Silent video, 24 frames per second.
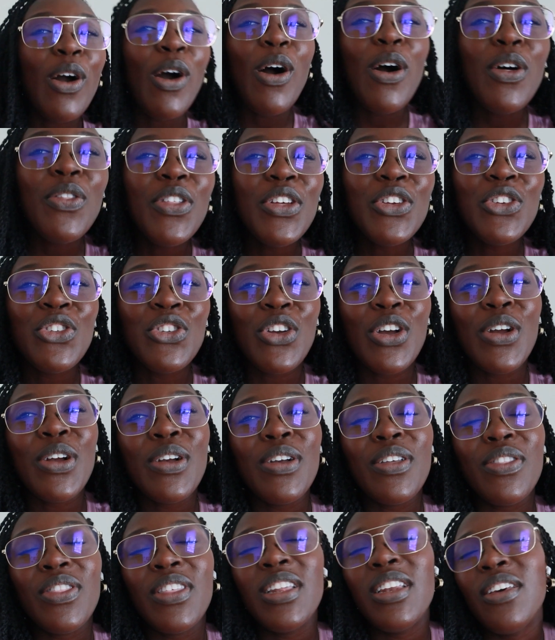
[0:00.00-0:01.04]
I called this
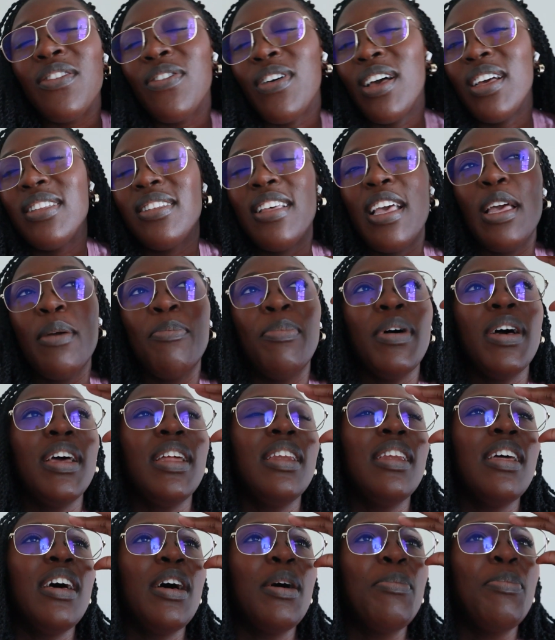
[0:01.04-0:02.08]
shirt the Devante
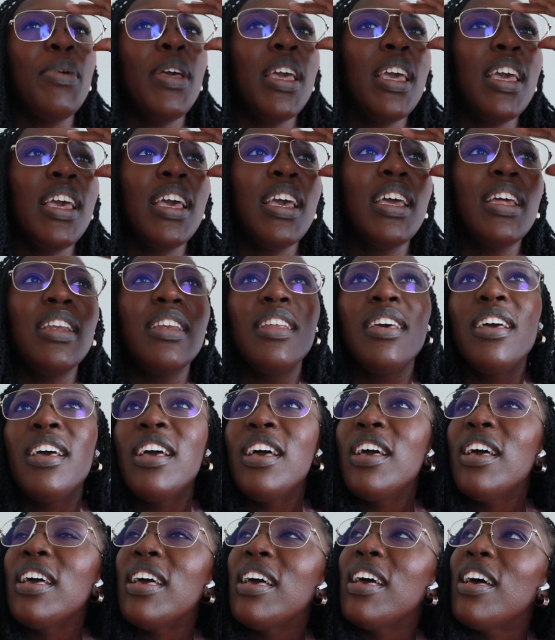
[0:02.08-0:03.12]
button up. And
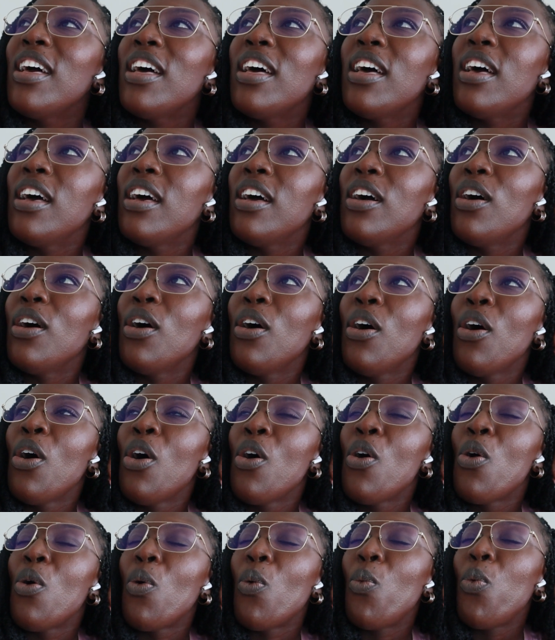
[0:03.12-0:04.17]

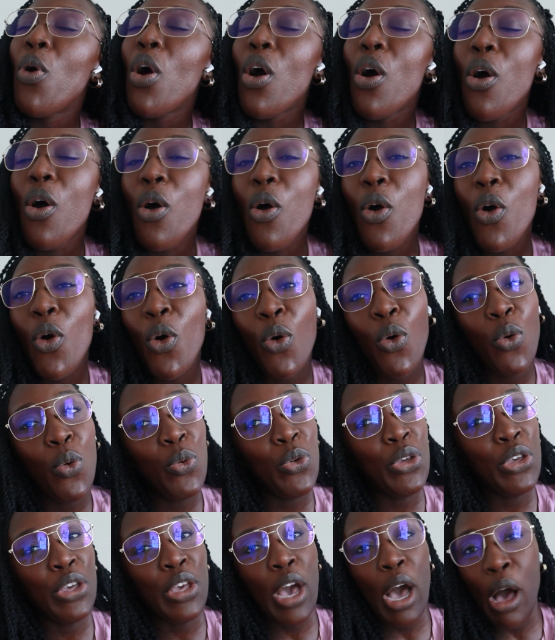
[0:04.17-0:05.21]

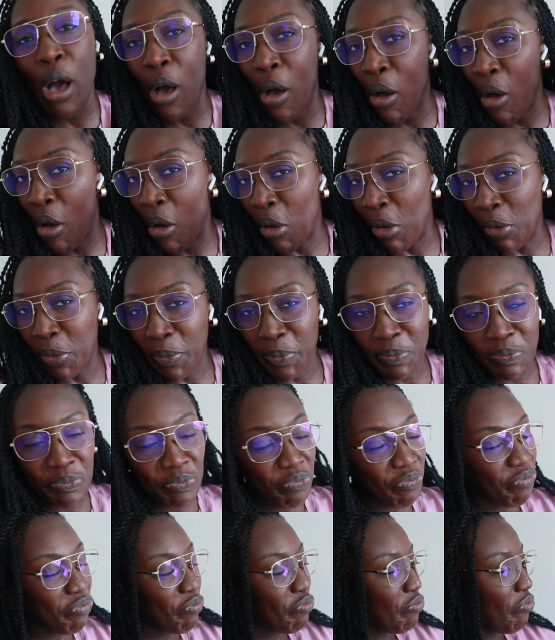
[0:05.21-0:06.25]
woo, y'all,
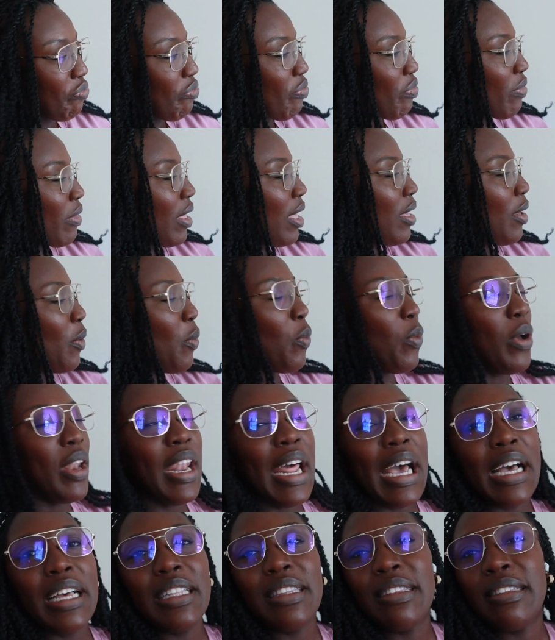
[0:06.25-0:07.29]

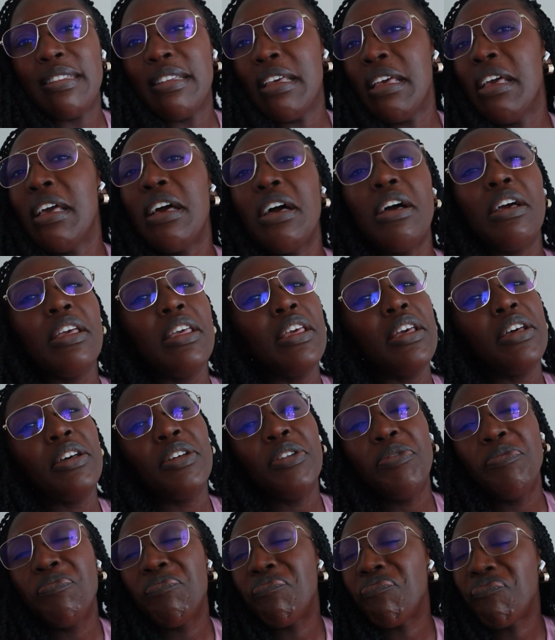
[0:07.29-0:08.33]
when I tell
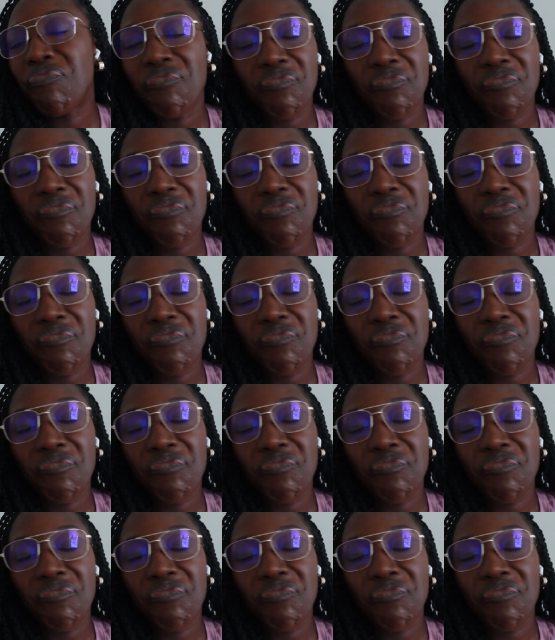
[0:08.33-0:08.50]
you,